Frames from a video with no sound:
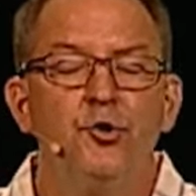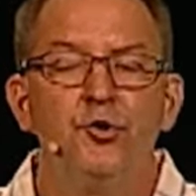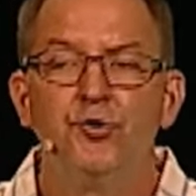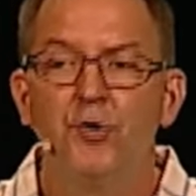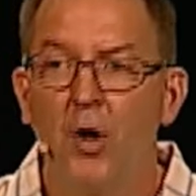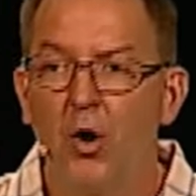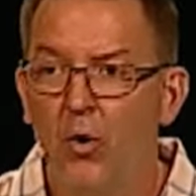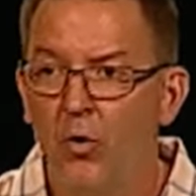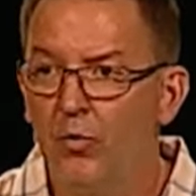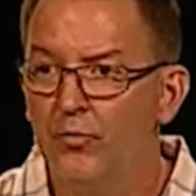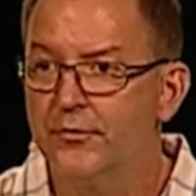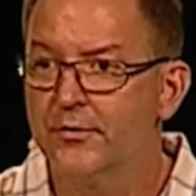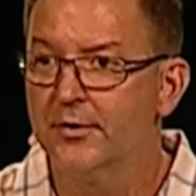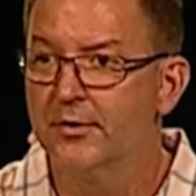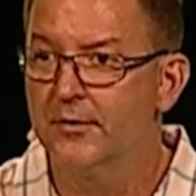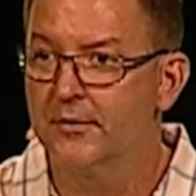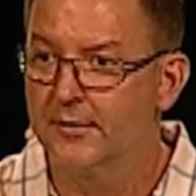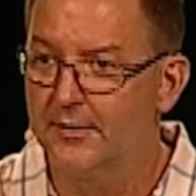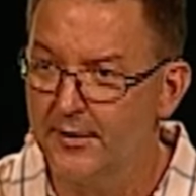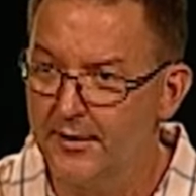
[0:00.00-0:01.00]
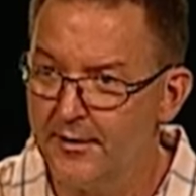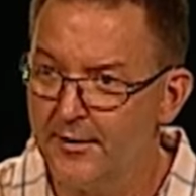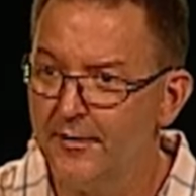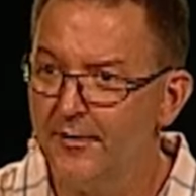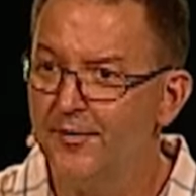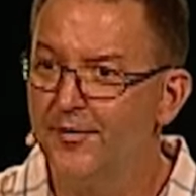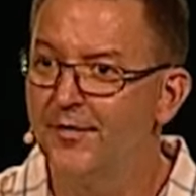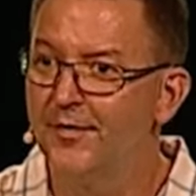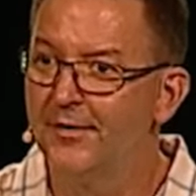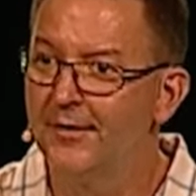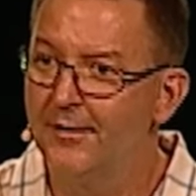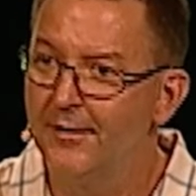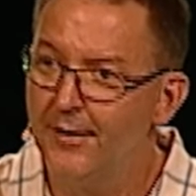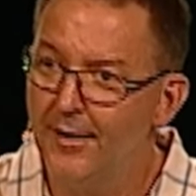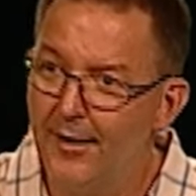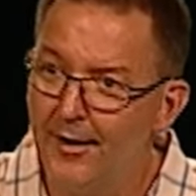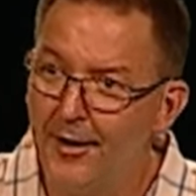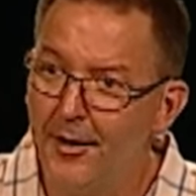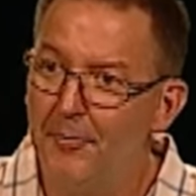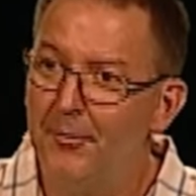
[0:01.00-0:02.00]
Don't give
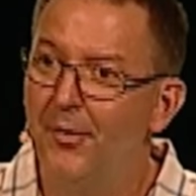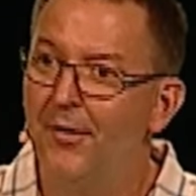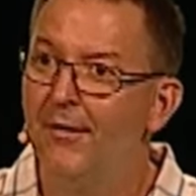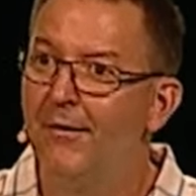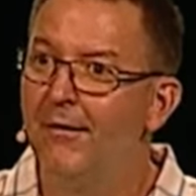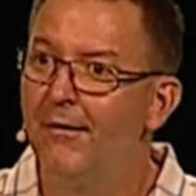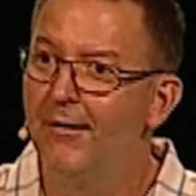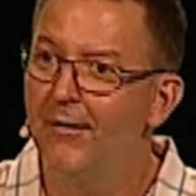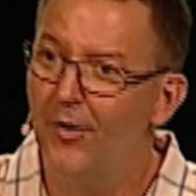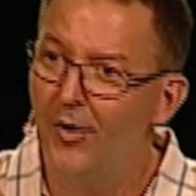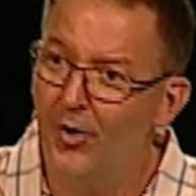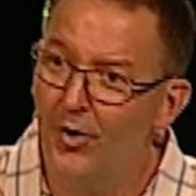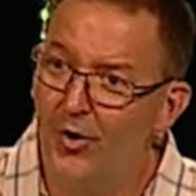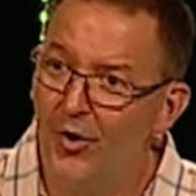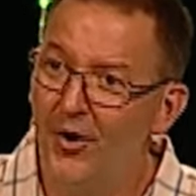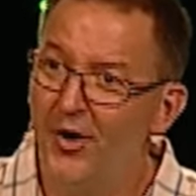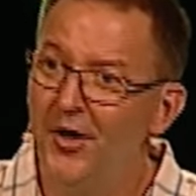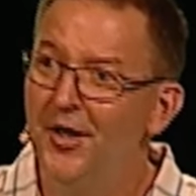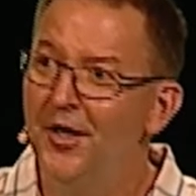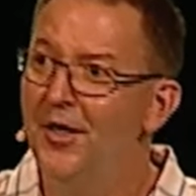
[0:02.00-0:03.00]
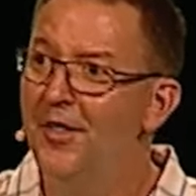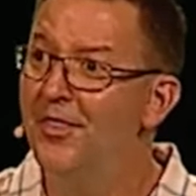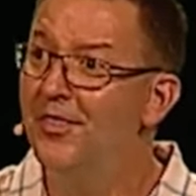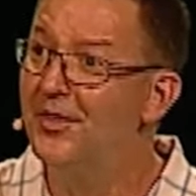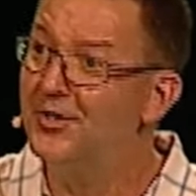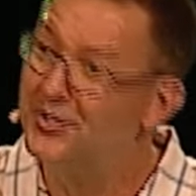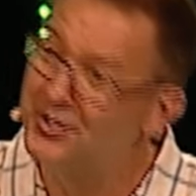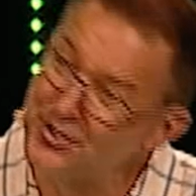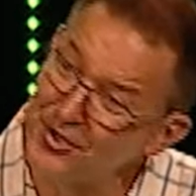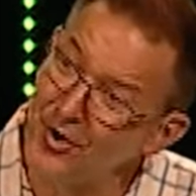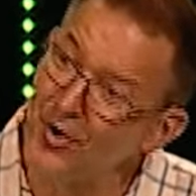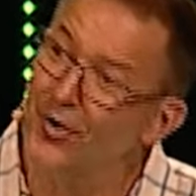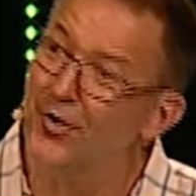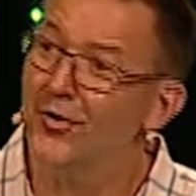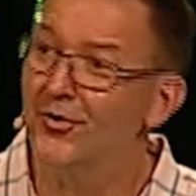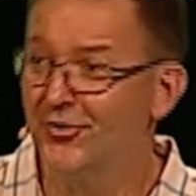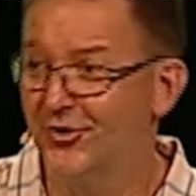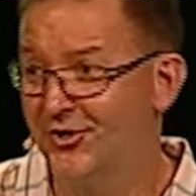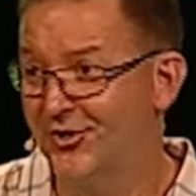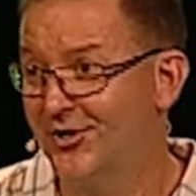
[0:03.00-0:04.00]
up on the
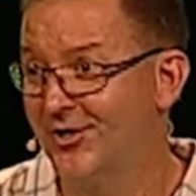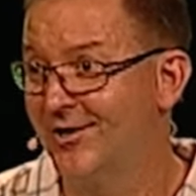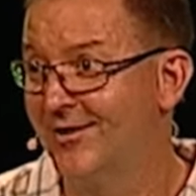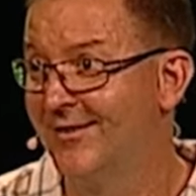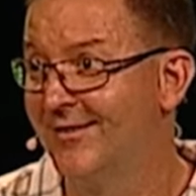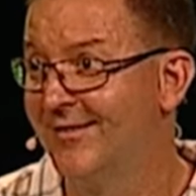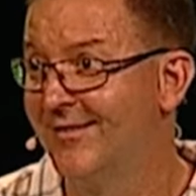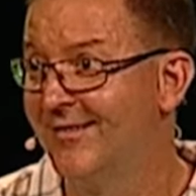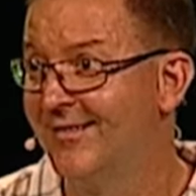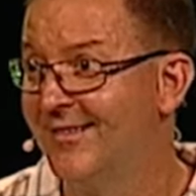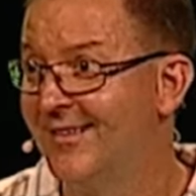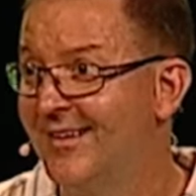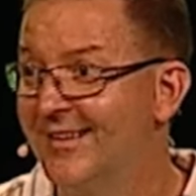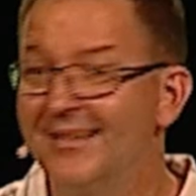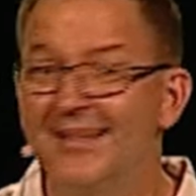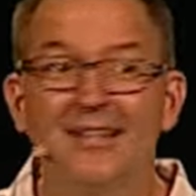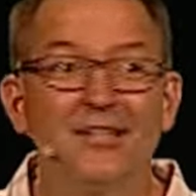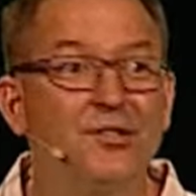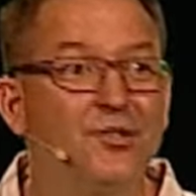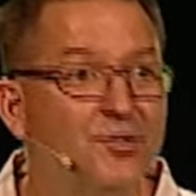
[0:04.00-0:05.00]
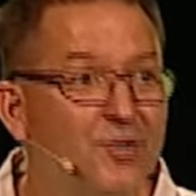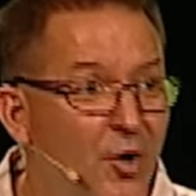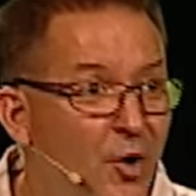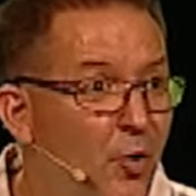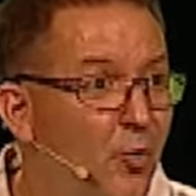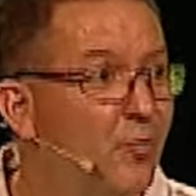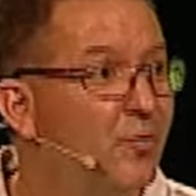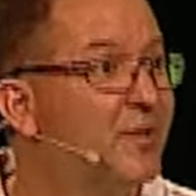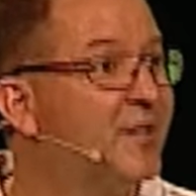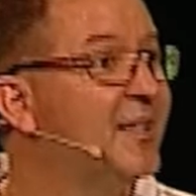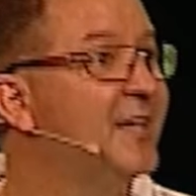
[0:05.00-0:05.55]
church. Like, don't